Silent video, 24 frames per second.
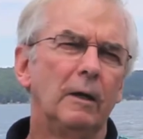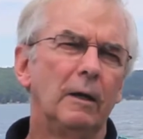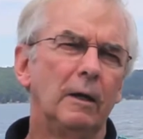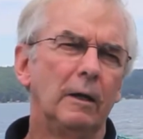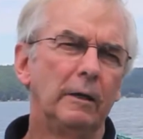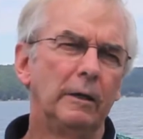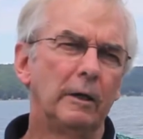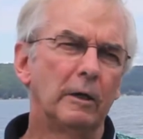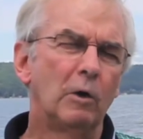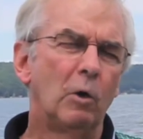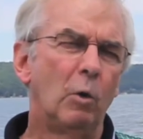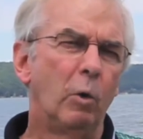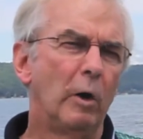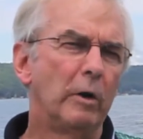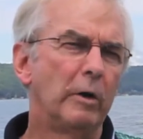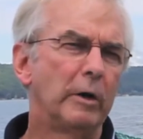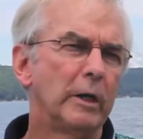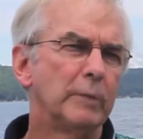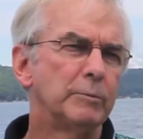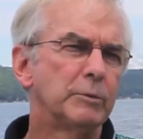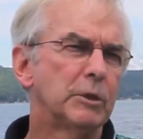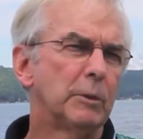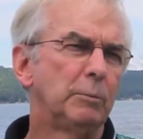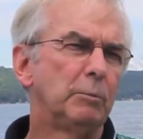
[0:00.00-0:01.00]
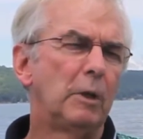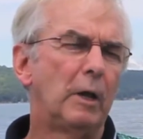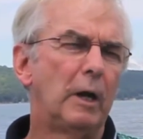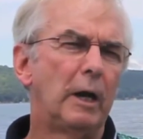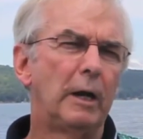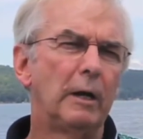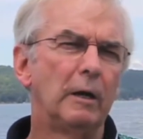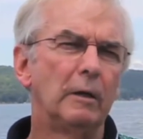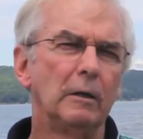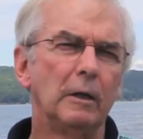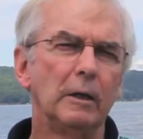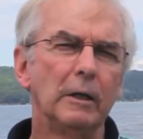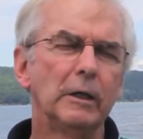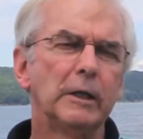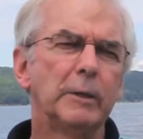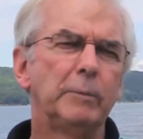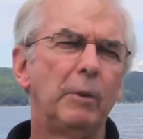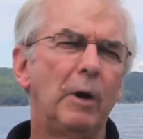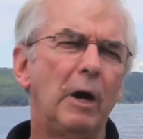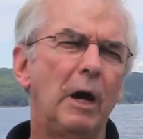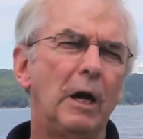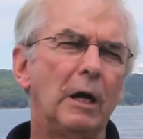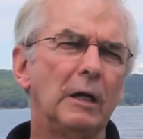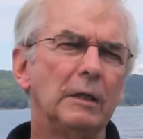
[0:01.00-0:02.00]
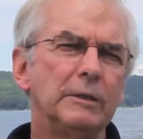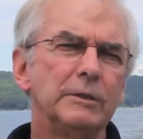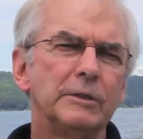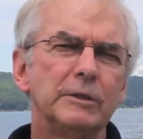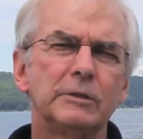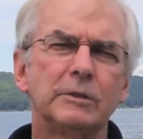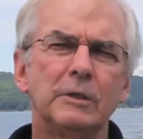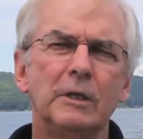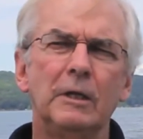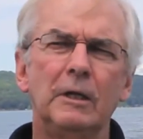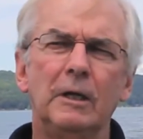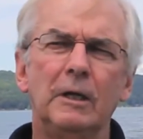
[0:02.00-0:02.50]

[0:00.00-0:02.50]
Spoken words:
an aquarium supplier, Lily Ponds,